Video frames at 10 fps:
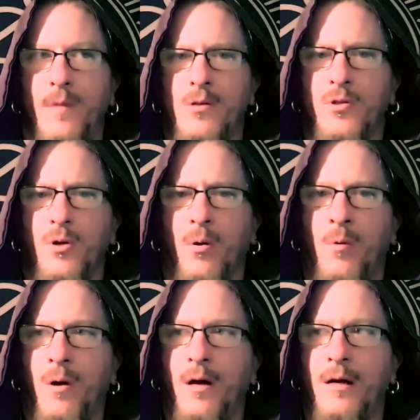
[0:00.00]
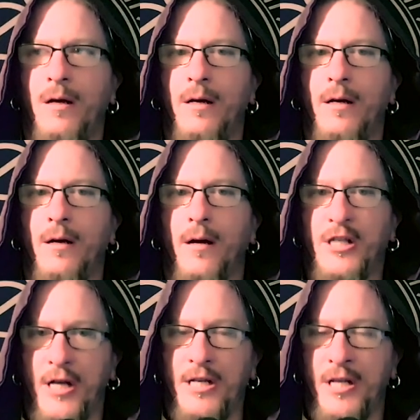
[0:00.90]
So I
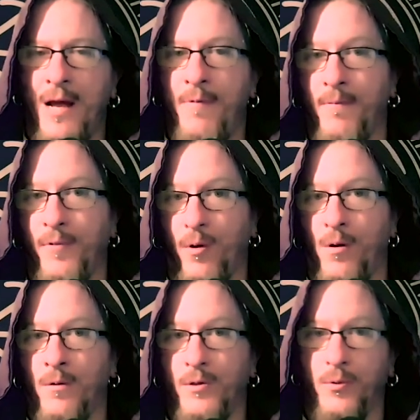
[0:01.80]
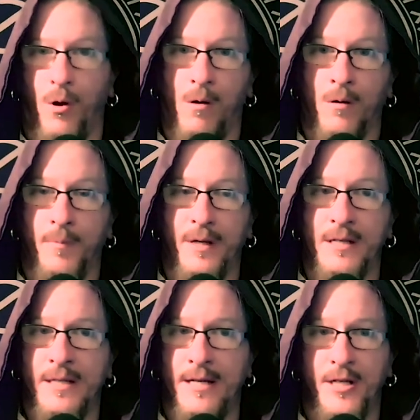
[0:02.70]
changed the name from Thrall to Carl,
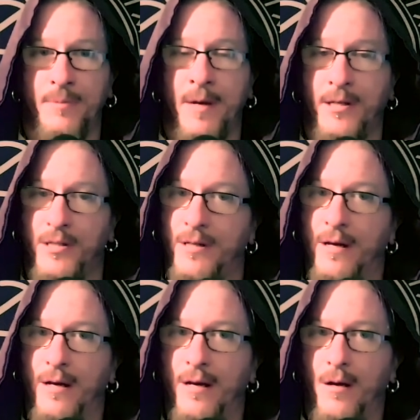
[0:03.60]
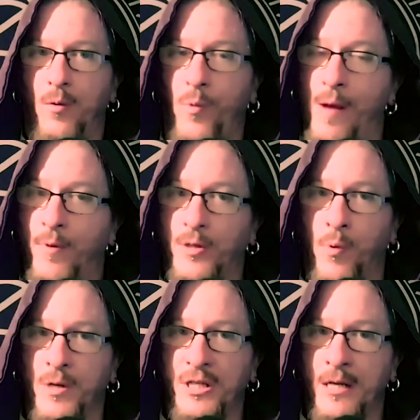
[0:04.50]
because that just makes way much
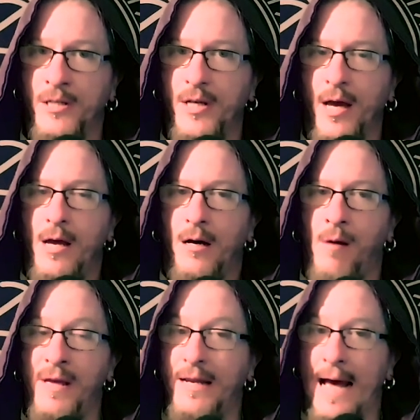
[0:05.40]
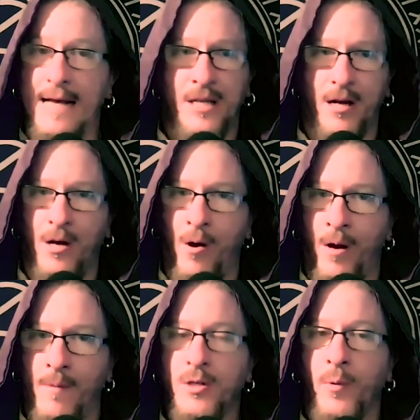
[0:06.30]
more sense. Um, it has not gone
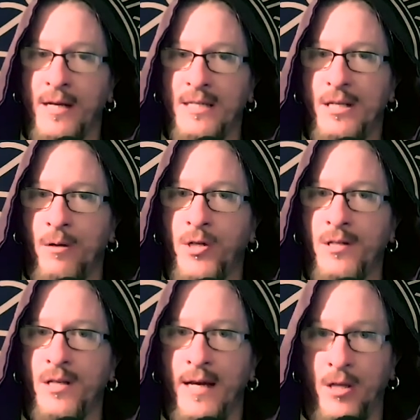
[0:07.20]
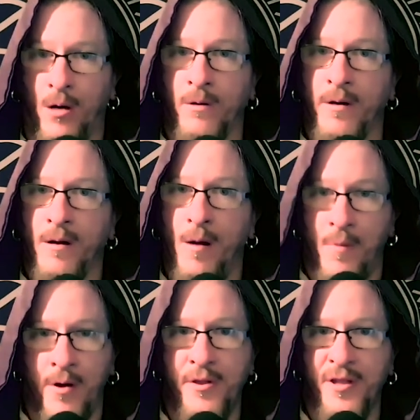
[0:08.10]
up, so it is still just a dollar a
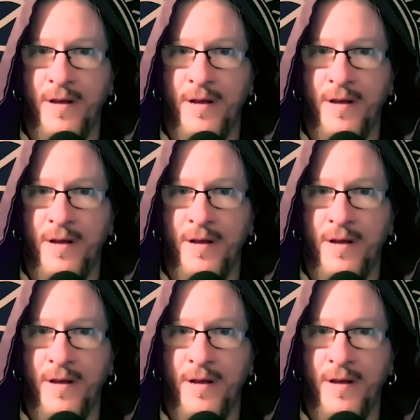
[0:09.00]
month.